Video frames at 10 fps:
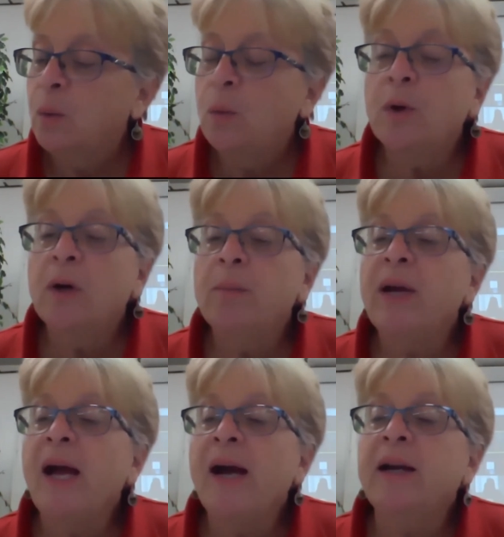We'll come
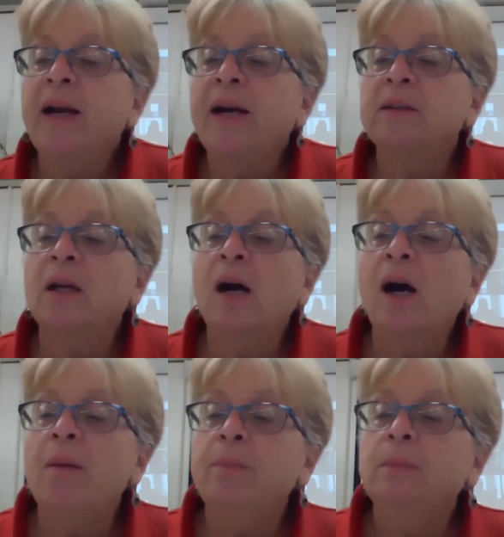back at
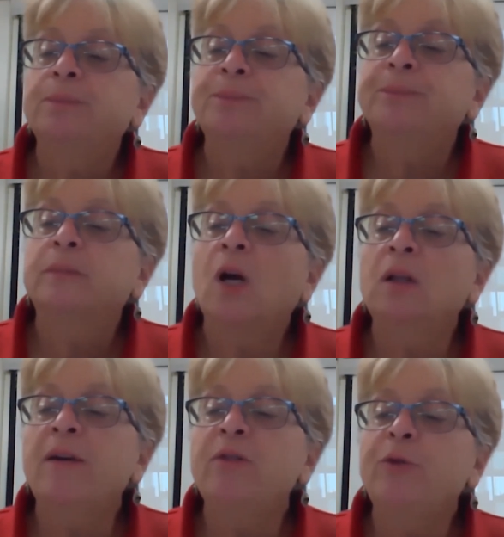
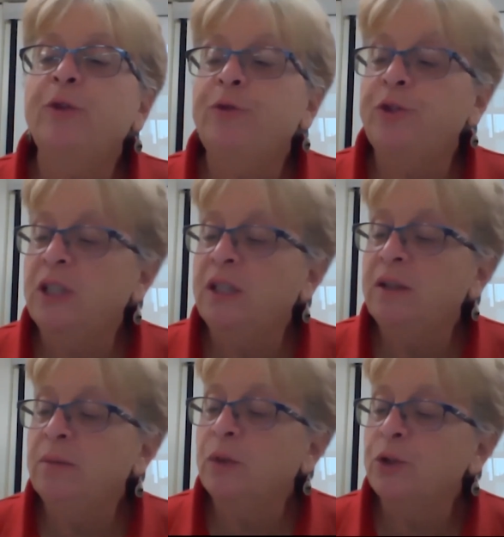
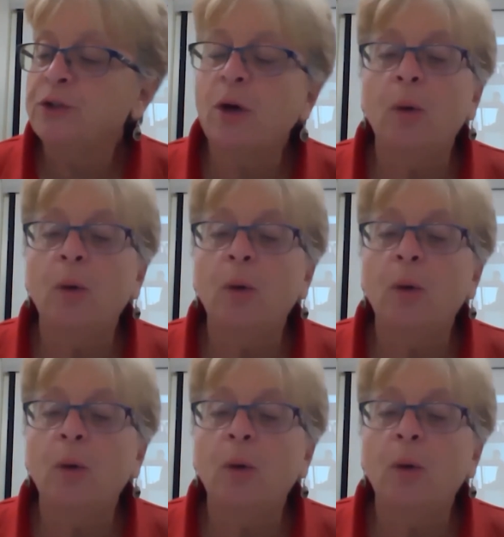11:15 or so.